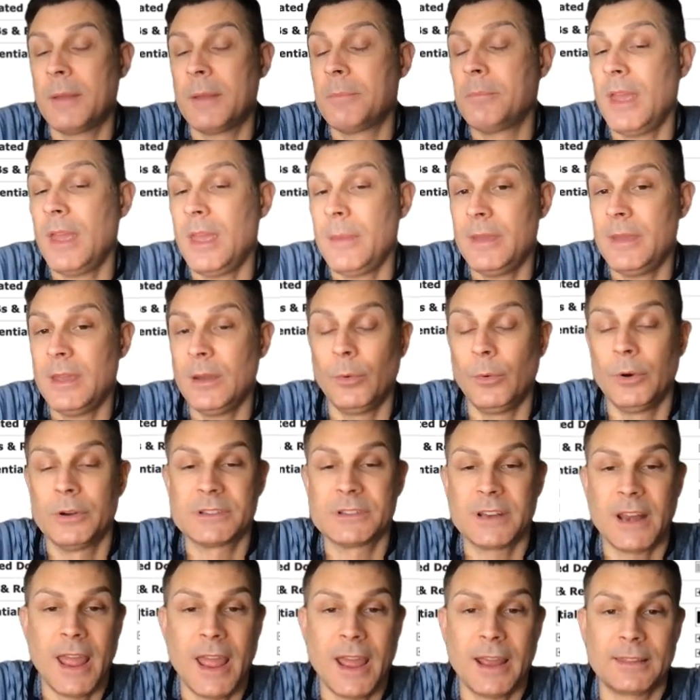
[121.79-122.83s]
and maybe it
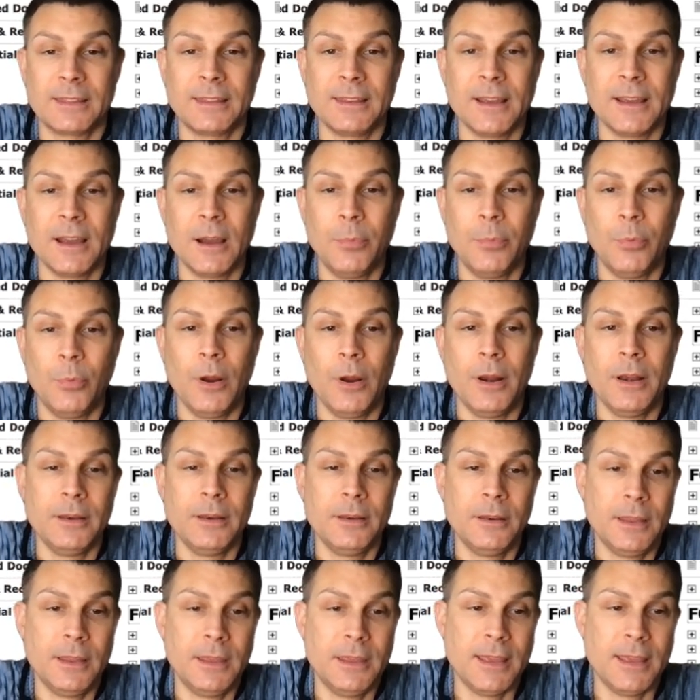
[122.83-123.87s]
wasn't acting up
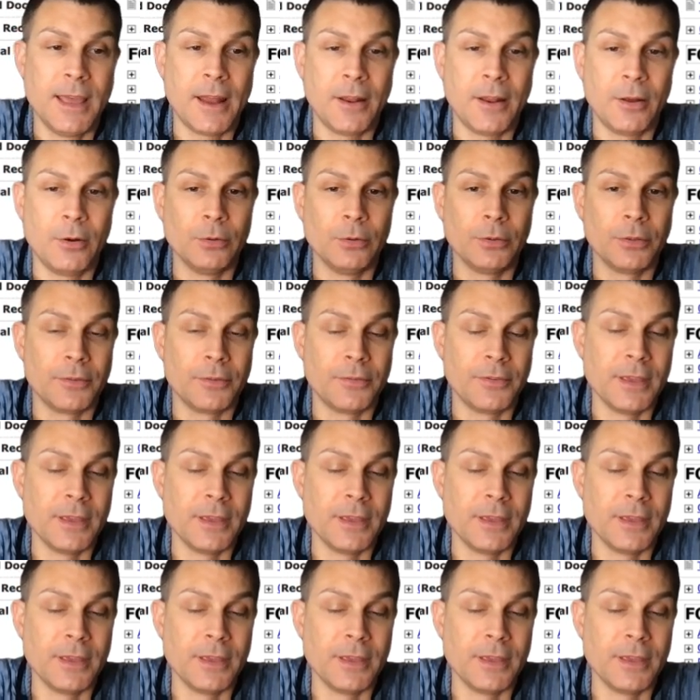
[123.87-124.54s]
when he got a hold of the